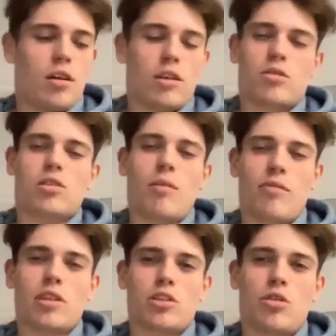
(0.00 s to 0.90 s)
Like, so some
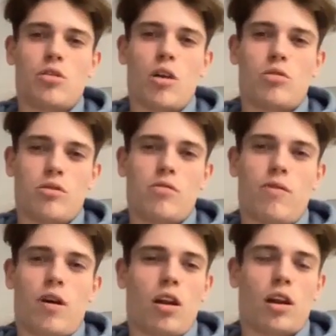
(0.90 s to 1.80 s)
things do go too
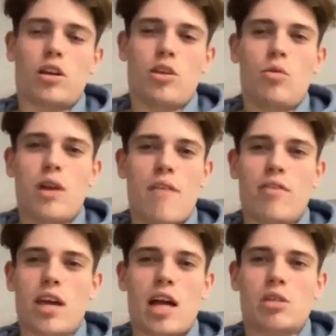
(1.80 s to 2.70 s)
far. Like, you will
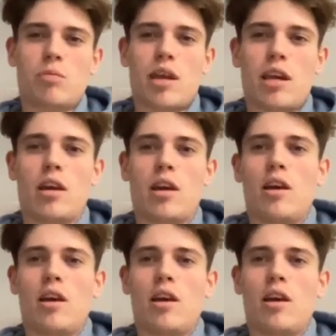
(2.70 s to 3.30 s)
never catch me